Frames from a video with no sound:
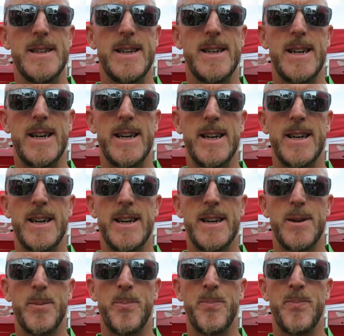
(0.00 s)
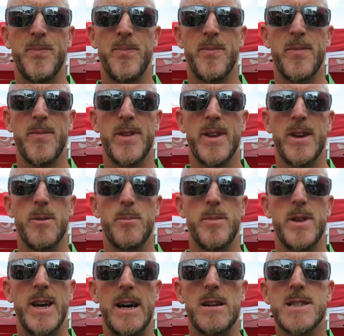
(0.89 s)
And um, the,
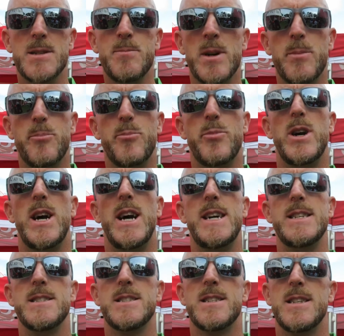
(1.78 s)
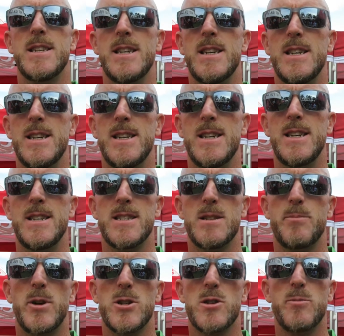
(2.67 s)
the, ultimate prize is
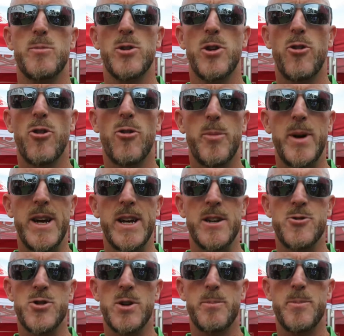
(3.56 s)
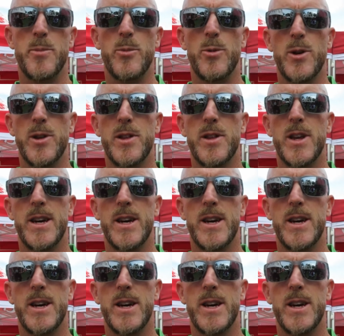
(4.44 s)
a possible European trip with